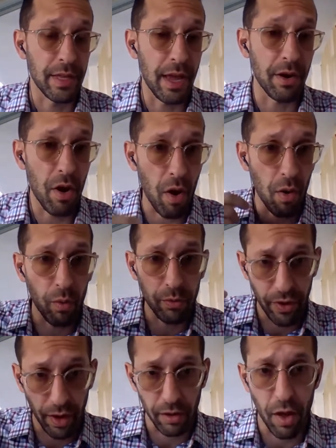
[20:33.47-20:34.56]
they know
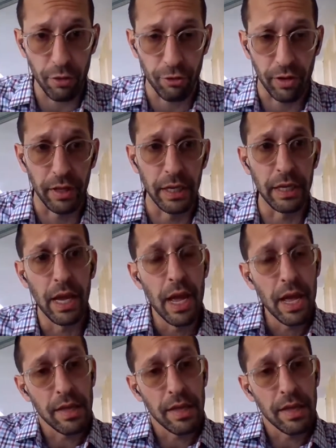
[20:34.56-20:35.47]
psychologically